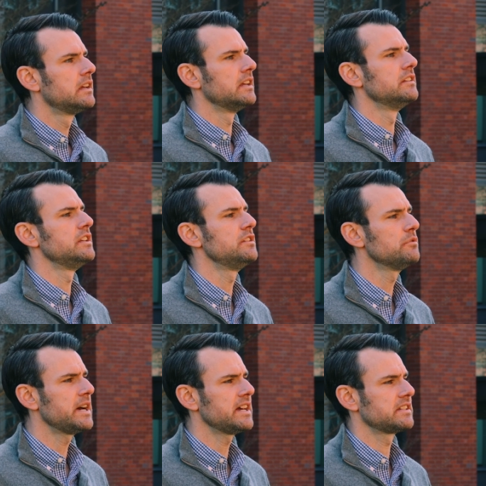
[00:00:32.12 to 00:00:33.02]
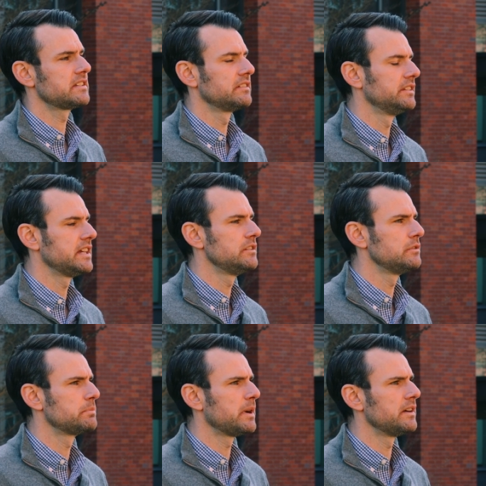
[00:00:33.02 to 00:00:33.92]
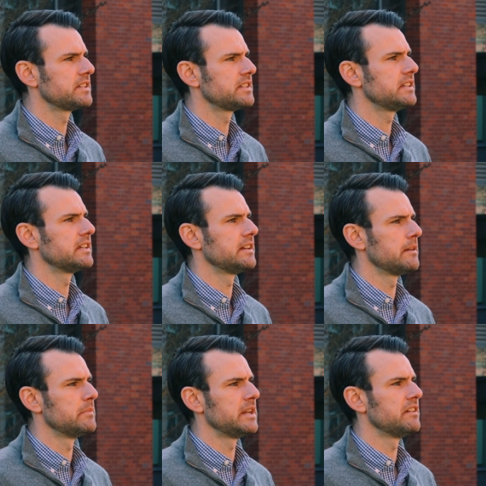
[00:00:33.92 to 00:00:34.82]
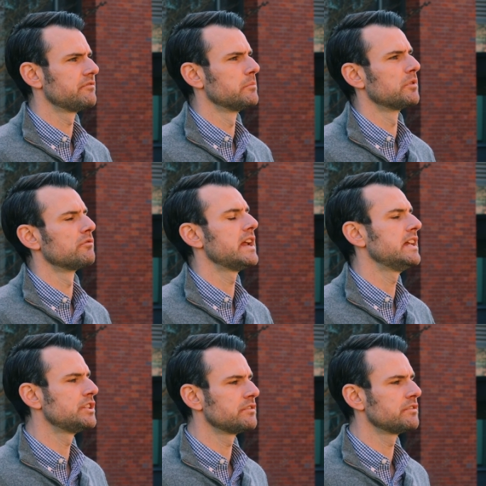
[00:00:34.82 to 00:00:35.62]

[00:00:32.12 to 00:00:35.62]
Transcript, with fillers: In the US, land use policy can emanate from a range